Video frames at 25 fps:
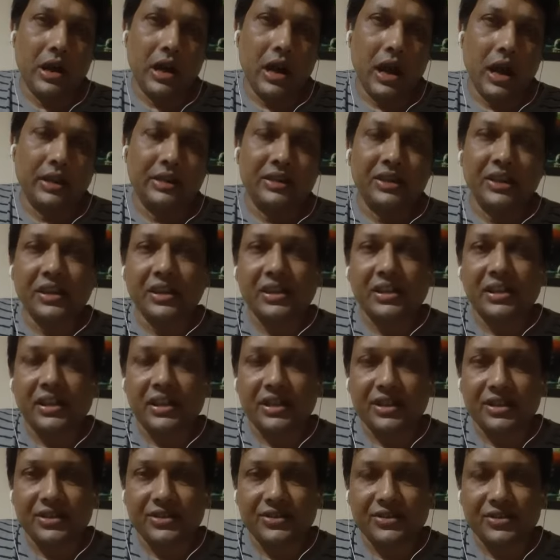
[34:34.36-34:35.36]
I think there
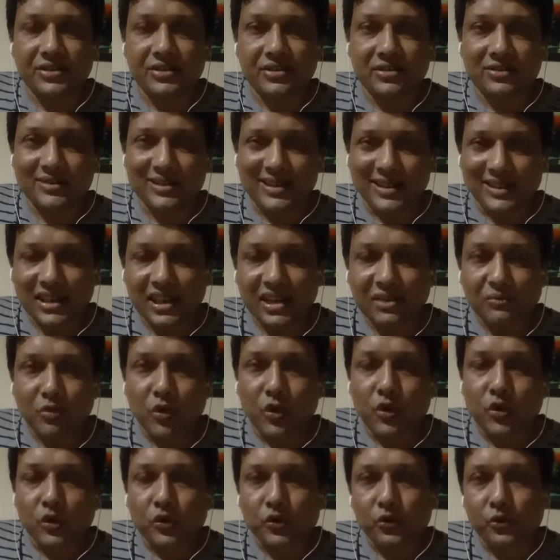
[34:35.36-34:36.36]
is nothing
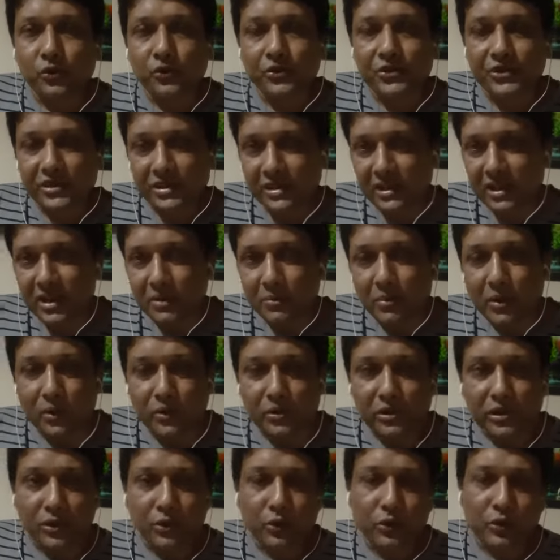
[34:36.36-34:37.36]
more to say
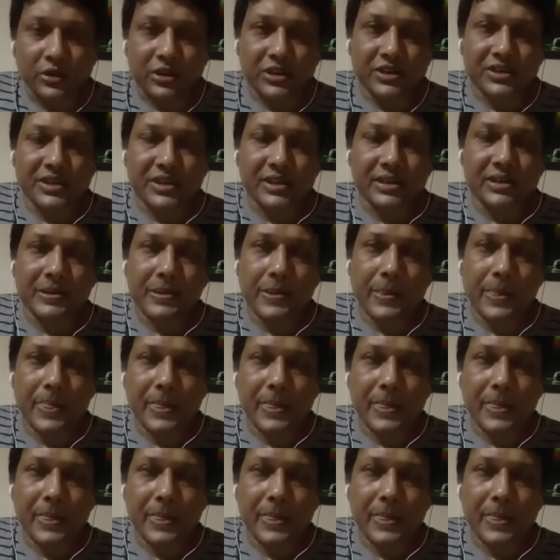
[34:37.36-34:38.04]
about the OTC,